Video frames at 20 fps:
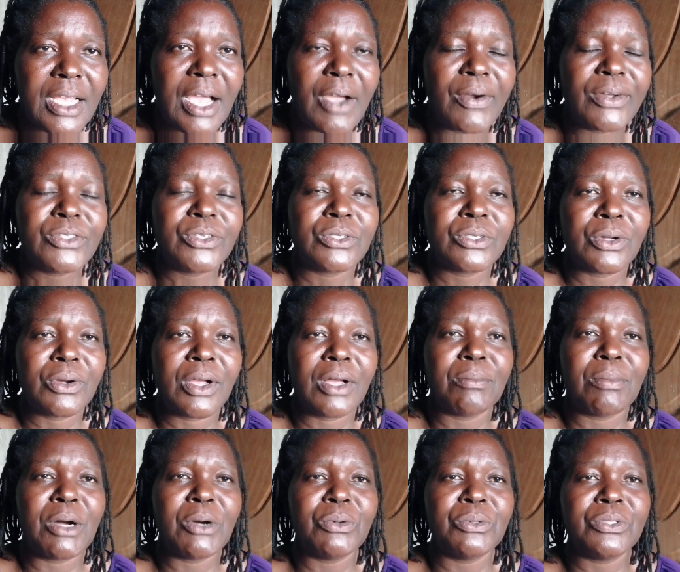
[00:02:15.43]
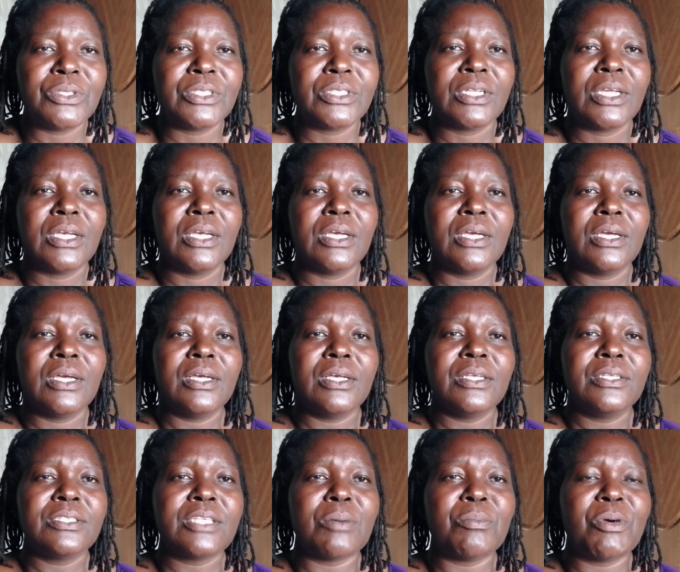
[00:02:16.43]
I want to talk about
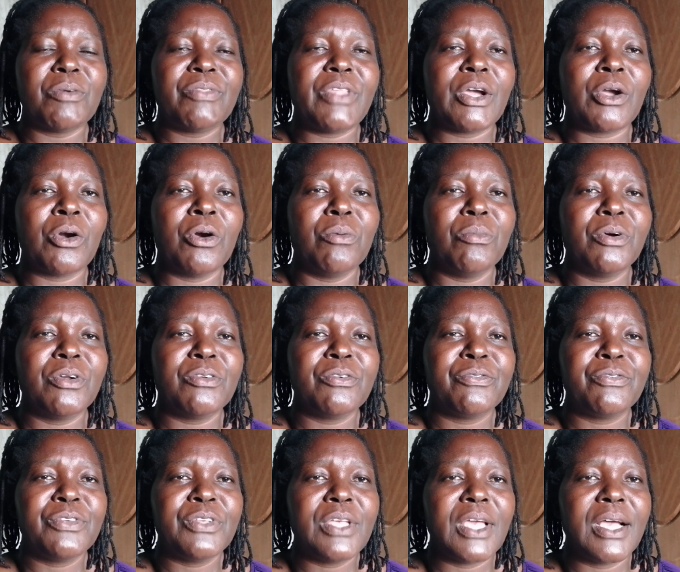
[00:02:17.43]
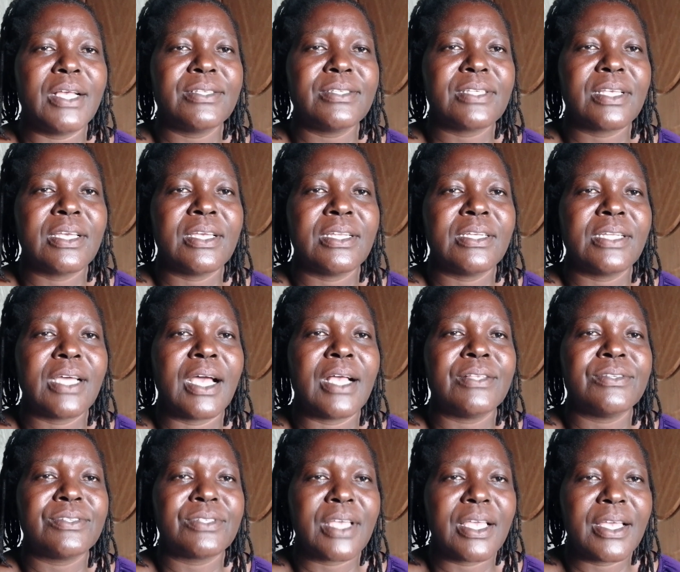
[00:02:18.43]
some of the common fears and
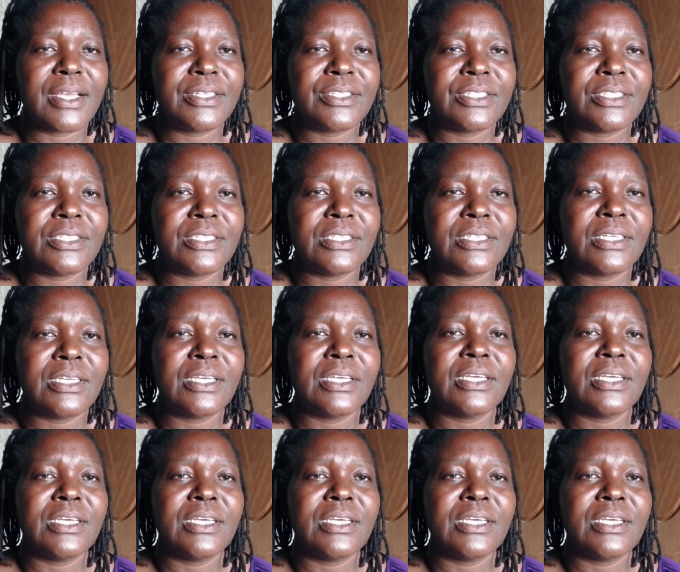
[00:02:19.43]
anxiety